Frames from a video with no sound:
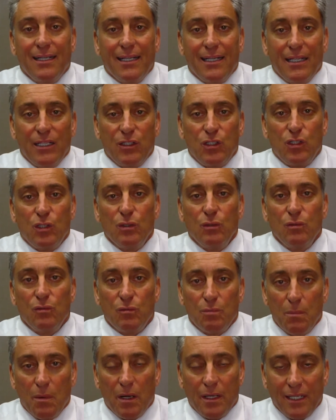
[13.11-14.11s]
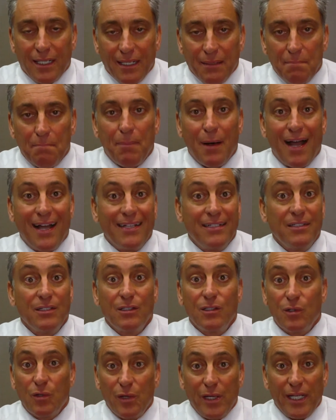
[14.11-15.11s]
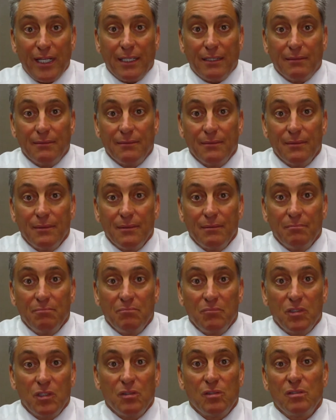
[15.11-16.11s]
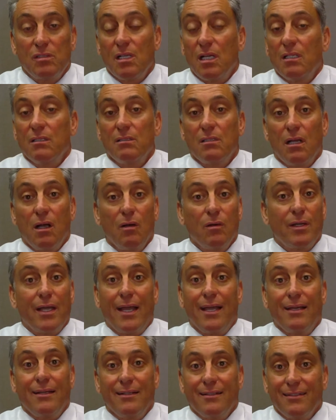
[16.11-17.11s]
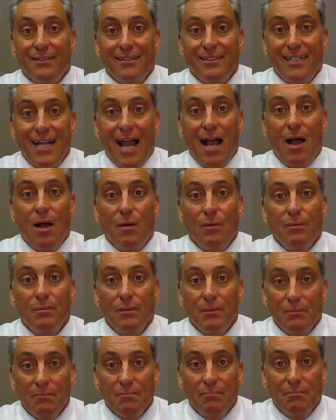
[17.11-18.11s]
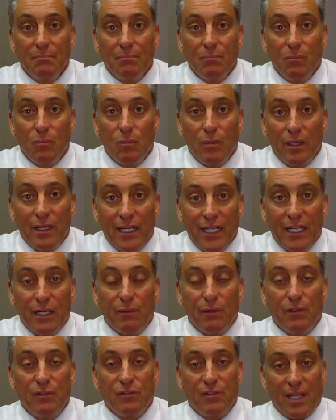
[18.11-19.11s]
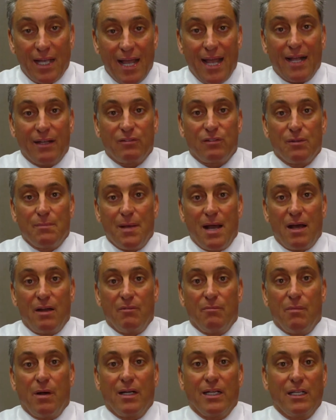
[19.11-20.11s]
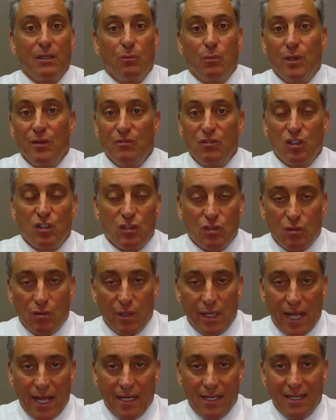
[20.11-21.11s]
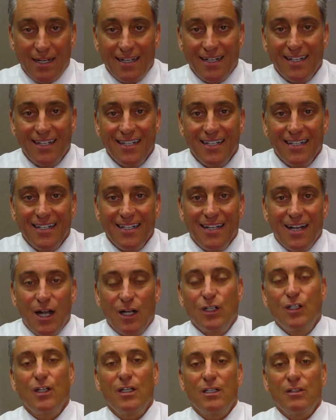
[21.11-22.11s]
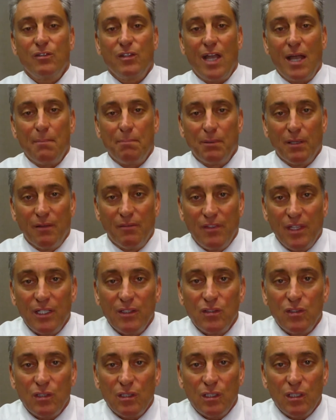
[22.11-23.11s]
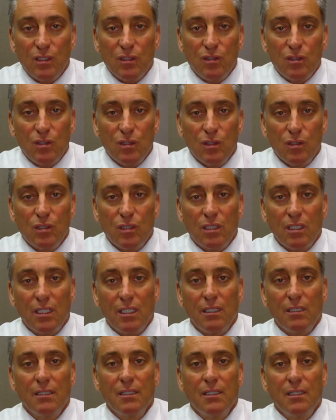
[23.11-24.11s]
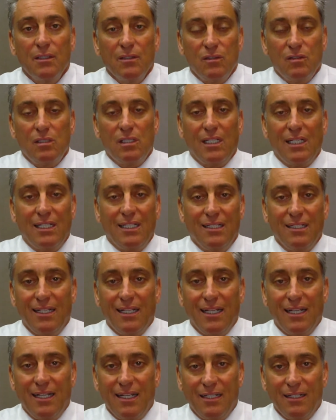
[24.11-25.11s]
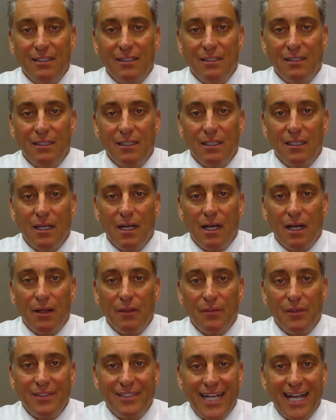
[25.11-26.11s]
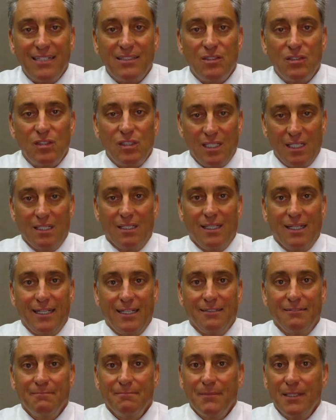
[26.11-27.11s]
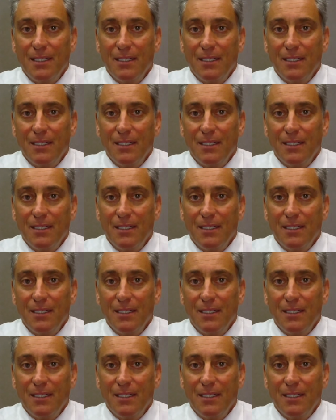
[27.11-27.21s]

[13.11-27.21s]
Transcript: issues money by decree. Just says, okay, now here is X amount of money we've just created. A good example of this is usually seen in the debt ceiling